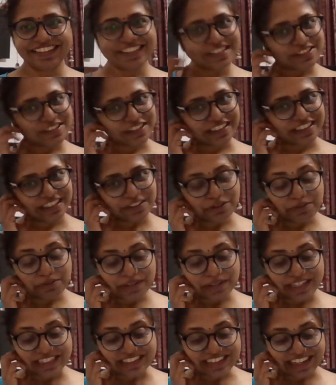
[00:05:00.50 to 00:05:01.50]
So I think
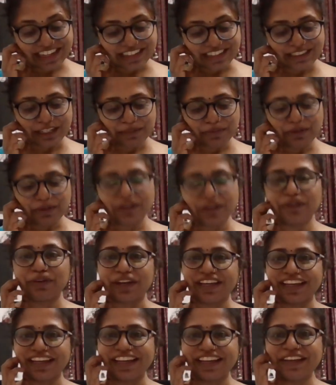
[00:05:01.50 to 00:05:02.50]
nobody's read that book.
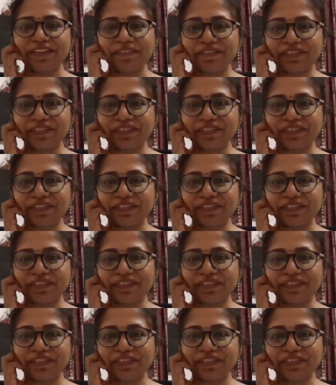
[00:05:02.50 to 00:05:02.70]
Okay.